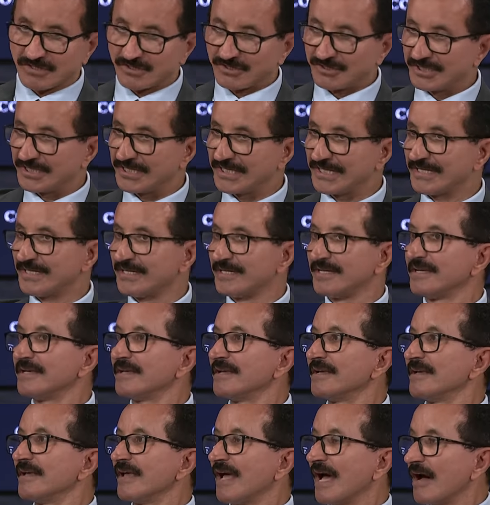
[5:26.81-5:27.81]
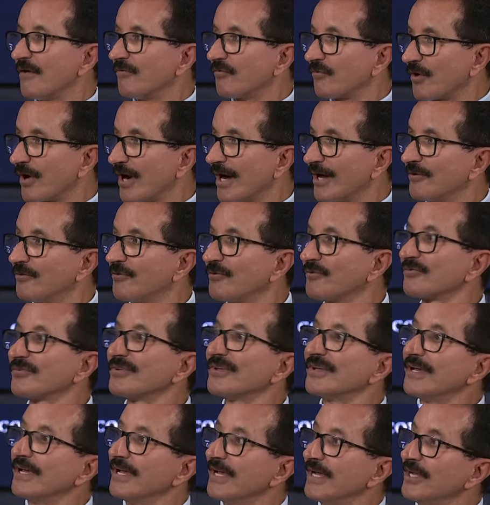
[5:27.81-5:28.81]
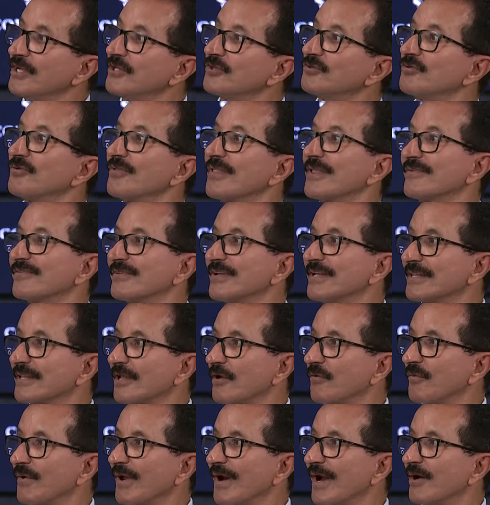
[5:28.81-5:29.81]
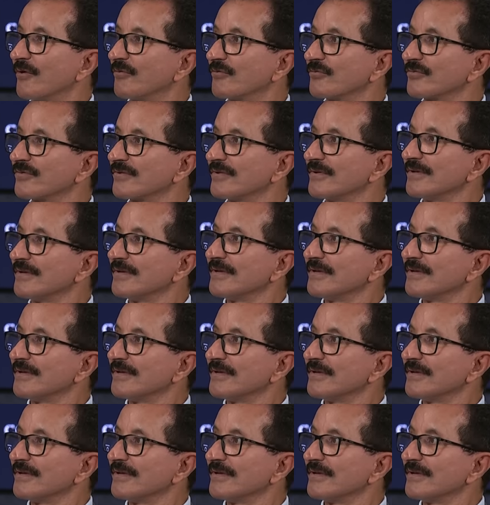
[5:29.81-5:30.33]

tea, avocados, into the central warehouse.